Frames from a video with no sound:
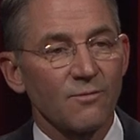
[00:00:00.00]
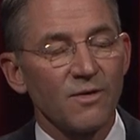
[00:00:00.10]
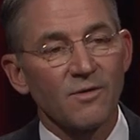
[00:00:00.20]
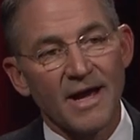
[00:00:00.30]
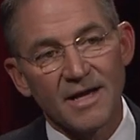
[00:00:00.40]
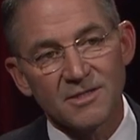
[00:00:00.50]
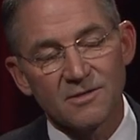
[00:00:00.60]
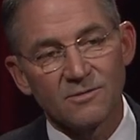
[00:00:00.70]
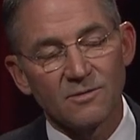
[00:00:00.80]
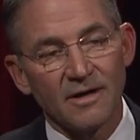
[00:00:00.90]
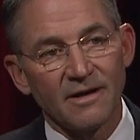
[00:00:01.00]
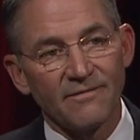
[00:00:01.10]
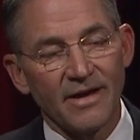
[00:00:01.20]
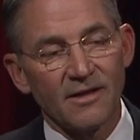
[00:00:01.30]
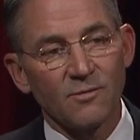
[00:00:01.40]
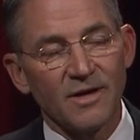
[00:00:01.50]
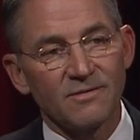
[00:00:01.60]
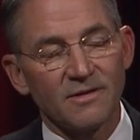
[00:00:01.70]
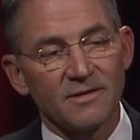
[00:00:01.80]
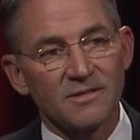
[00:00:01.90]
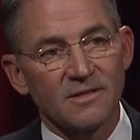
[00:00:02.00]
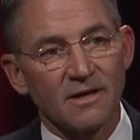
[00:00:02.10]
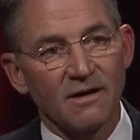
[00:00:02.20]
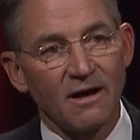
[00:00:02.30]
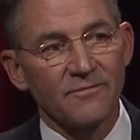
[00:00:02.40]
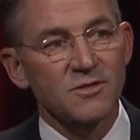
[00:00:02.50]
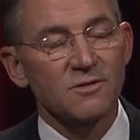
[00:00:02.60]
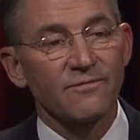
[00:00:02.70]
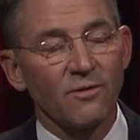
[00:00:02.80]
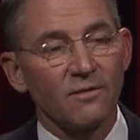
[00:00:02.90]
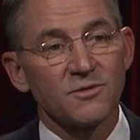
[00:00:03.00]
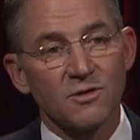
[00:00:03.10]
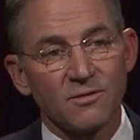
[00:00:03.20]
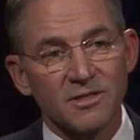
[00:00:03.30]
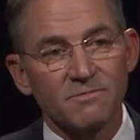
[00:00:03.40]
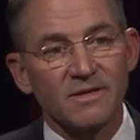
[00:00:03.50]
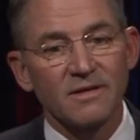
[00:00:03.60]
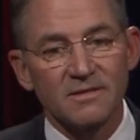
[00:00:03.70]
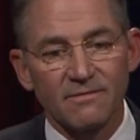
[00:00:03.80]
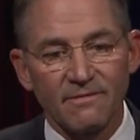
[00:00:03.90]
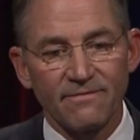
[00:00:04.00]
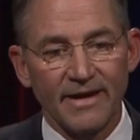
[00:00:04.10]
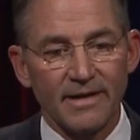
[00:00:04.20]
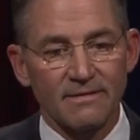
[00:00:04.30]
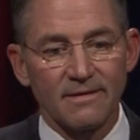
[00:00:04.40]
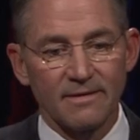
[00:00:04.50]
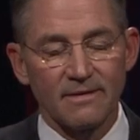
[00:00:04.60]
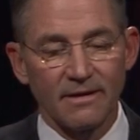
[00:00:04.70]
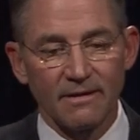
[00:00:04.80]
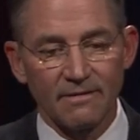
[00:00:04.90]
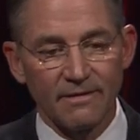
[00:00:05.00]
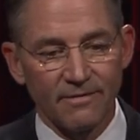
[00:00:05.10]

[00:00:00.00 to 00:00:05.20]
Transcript: We were asked to uh, evaluate these uh, officer involved shootings because of the fact that uh,